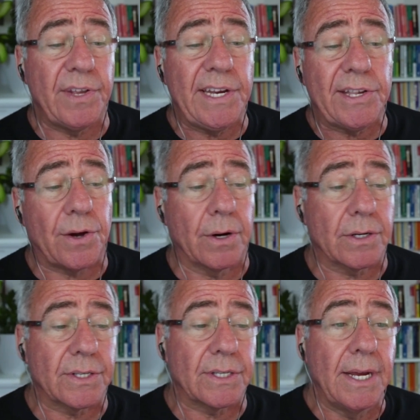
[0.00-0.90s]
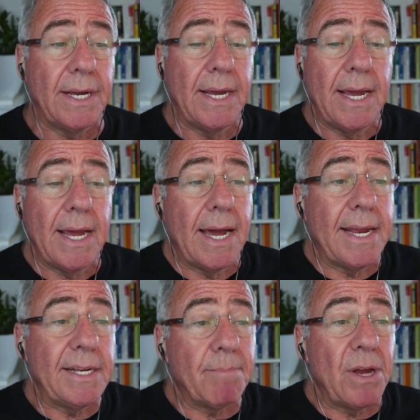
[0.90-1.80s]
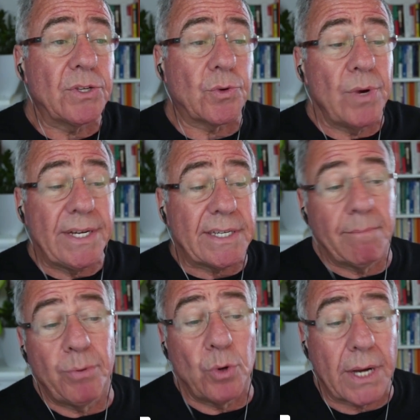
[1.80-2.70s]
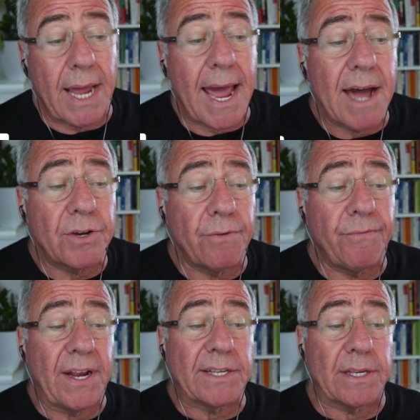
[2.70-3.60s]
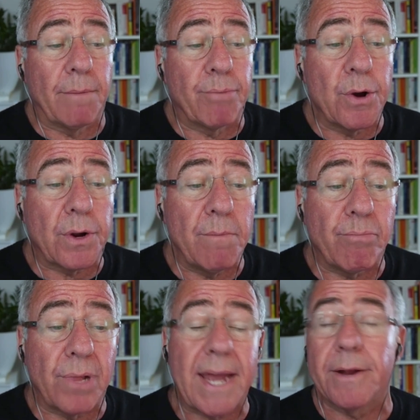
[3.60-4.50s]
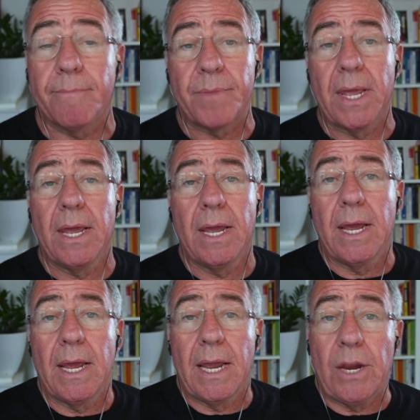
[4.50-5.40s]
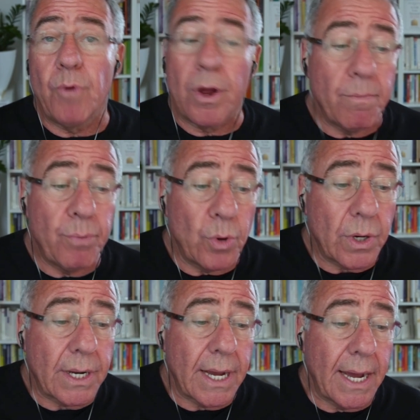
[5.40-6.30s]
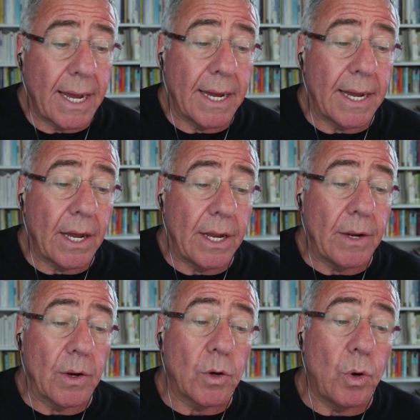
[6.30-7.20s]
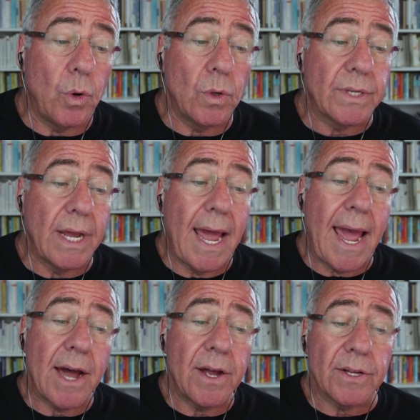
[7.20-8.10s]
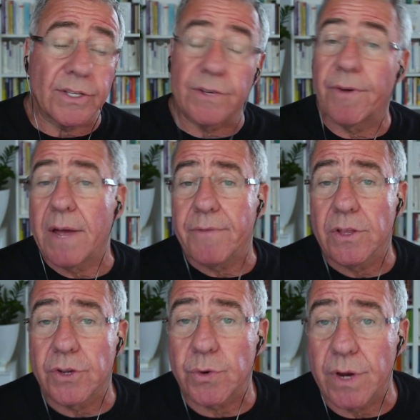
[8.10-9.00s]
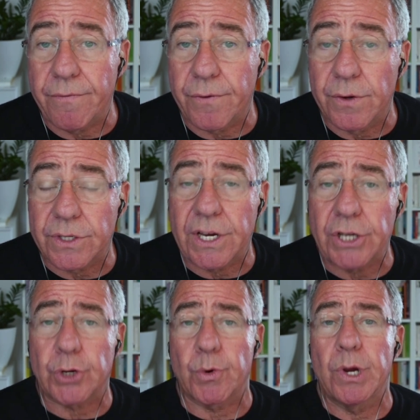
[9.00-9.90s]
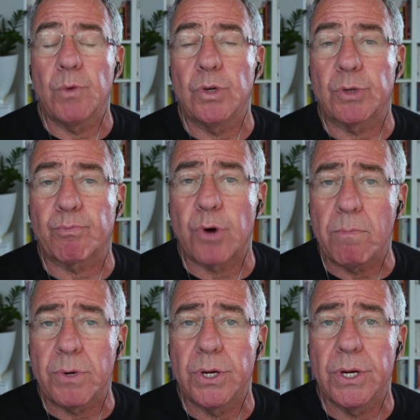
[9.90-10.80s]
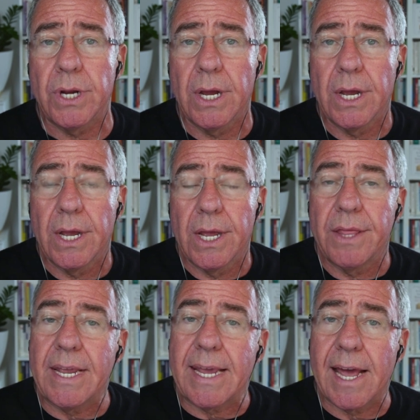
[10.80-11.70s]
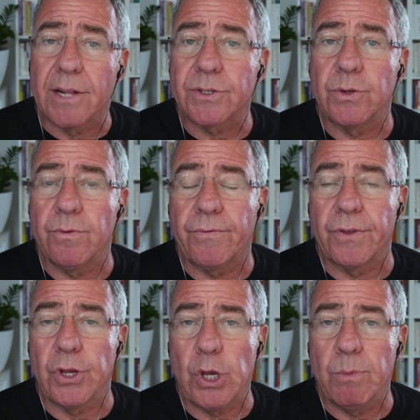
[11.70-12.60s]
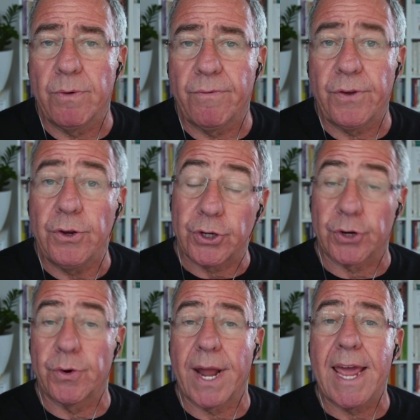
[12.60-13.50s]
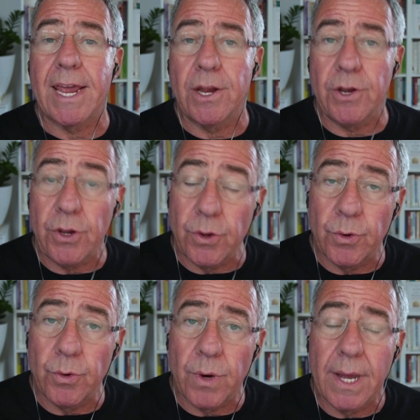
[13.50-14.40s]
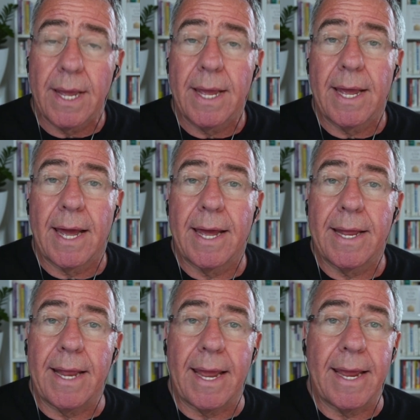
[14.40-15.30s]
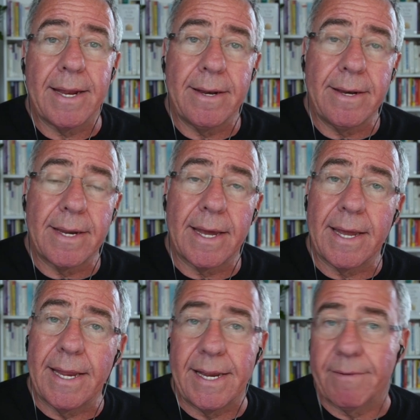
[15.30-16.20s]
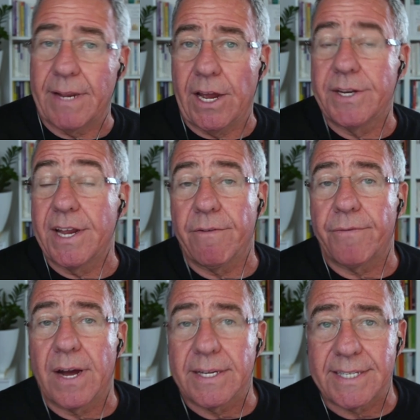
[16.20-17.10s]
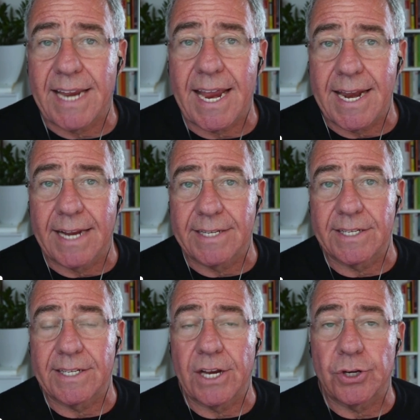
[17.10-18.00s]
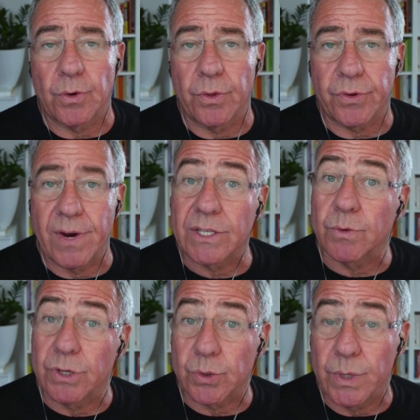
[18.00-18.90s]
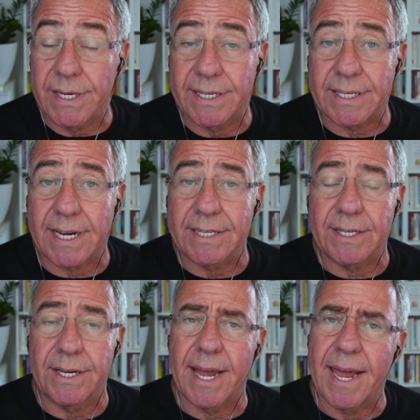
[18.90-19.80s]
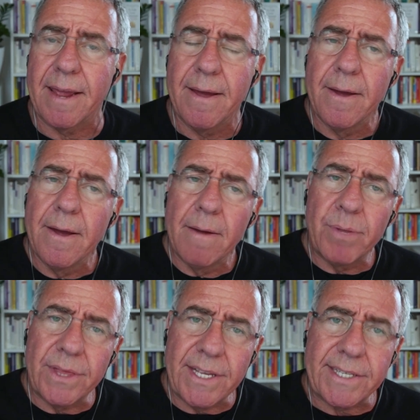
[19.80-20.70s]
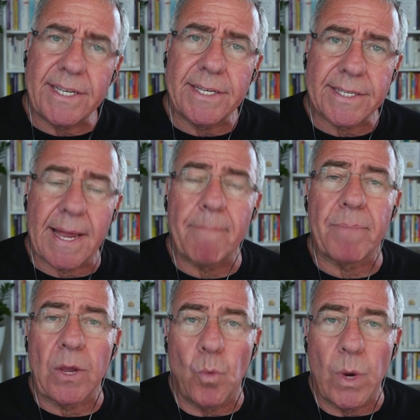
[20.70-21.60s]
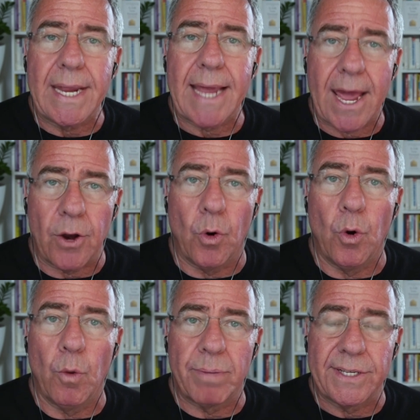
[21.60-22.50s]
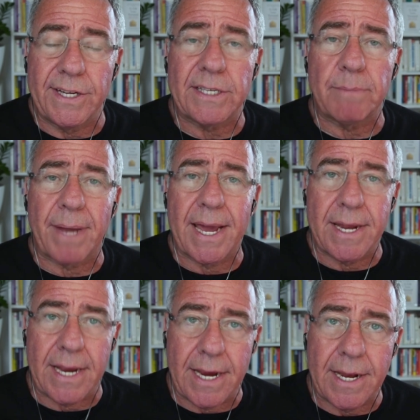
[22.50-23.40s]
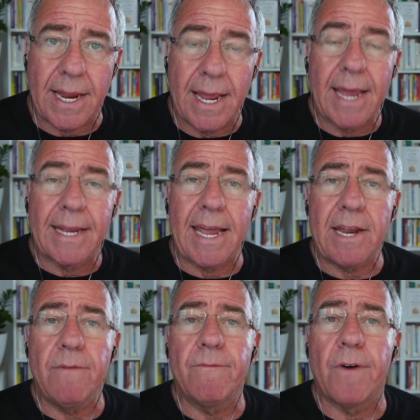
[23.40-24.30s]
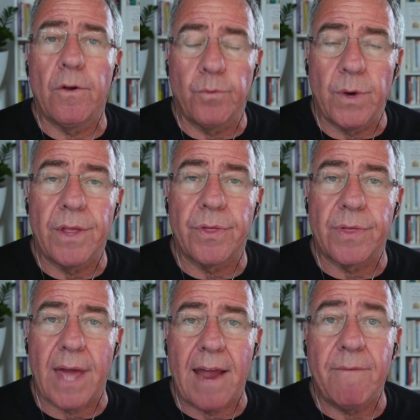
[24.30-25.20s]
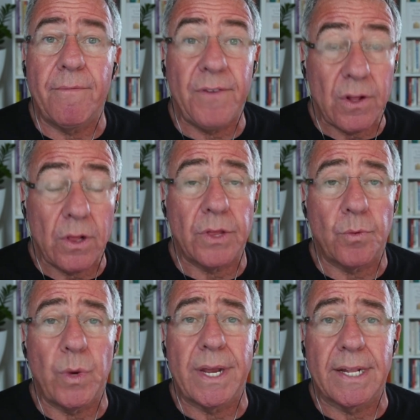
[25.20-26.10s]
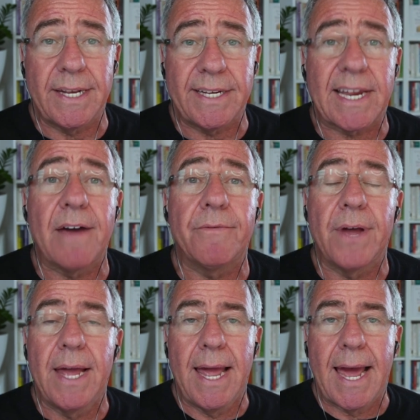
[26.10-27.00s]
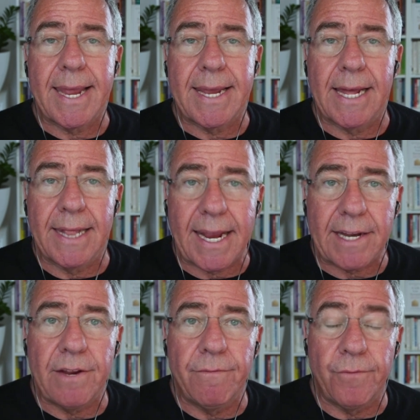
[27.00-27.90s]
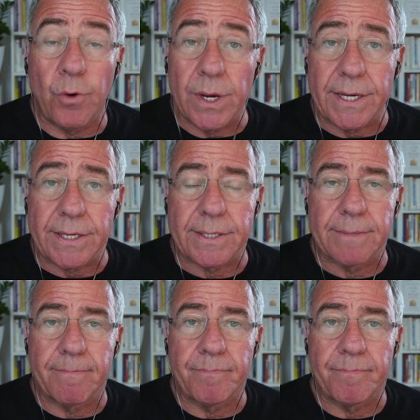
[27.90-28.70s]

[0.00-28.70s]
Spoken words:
Detox, his most recent book, How to Fix a Broken Planet. He wrote a book called How Surviving the 21st Century, which prompted the Council for the Human Future at ANU, and it identifies 10 existential threats, which we discussed today. But this is something we can all participate in, get involved with, and feel that we at least have a collective voice.